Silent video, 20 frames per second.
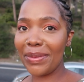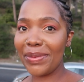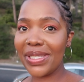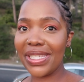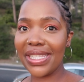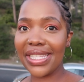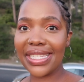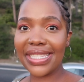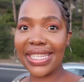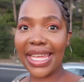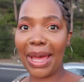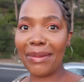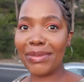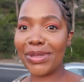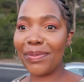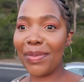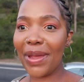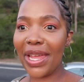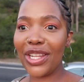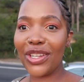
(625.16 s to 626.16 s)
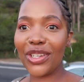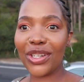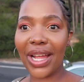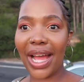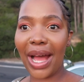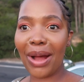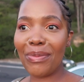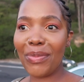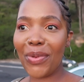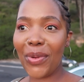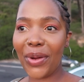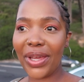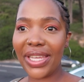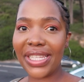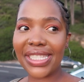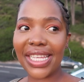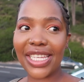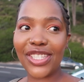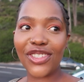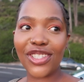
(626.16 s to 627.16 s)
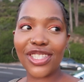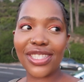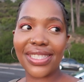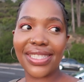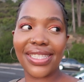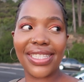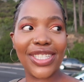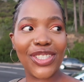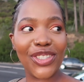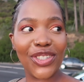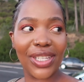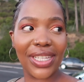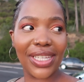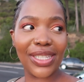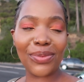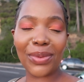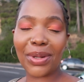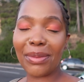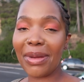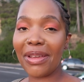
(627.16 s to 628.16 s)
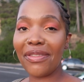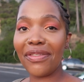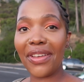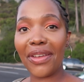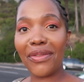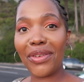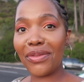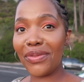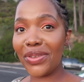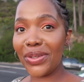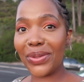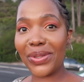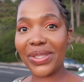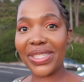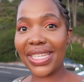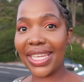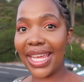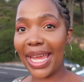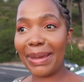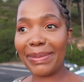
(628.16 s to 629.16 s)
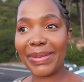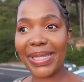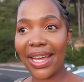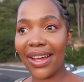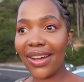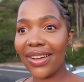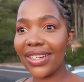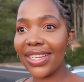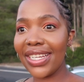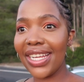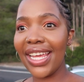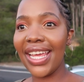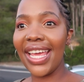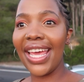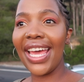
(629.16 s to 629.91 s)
up to this Camps Bay lookout point and just literally, it's one of my favorite views in Cape Town,